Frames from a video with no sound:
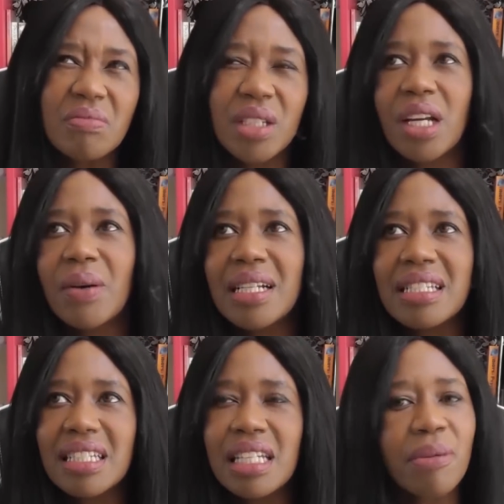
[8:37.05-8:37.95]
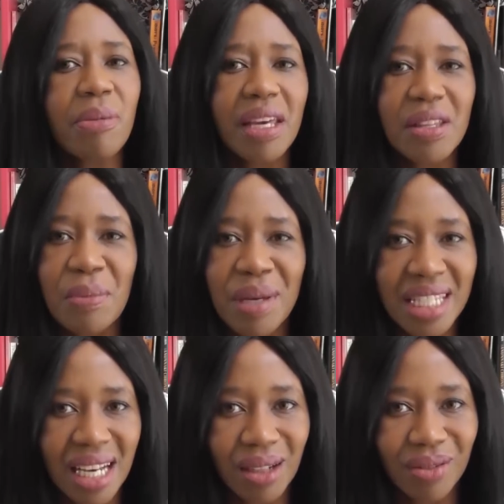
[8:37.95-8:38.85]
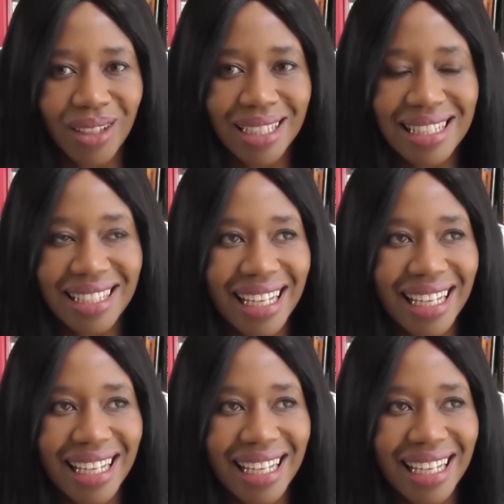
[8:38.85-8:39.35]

you know what, let me make the best out of it.